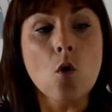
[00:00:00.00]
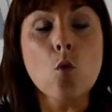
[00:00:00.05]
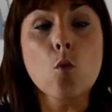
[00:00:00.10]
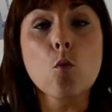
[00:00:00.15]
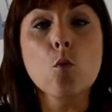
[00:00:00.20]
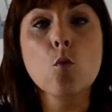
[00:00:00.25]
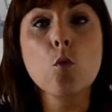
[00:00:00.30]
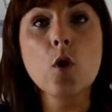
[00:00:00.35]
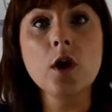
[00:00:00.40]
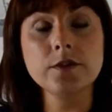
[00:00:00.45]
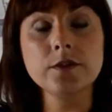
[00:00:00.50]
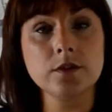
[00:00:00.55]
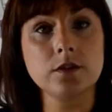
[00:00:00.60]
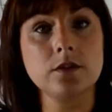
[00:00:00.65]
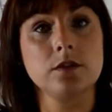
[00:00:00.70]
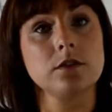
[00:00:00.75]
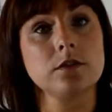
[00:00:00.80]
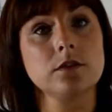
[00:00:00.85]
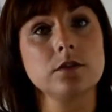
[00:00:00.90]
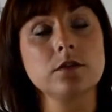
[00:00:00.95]

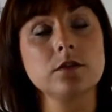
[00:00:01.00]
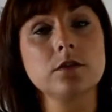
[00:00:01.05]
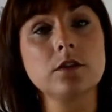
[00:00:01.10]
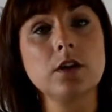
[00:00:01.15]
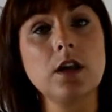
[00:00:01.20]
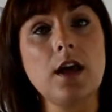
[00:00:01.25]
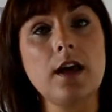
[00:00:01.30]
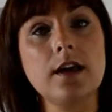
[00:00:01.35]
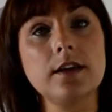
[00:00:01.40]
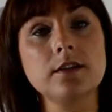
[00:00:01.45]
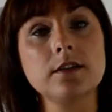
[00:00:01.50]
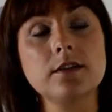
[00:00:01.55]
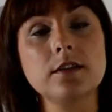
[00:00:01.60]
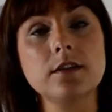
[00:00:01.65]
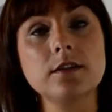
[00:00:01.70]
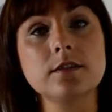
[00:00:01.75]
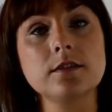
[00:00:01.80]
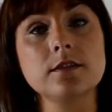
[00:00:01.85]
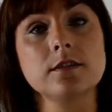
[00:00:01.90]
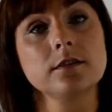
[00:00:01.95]
Once your client
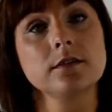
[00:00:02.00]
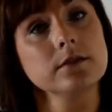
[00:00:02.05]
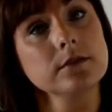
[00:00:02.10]
has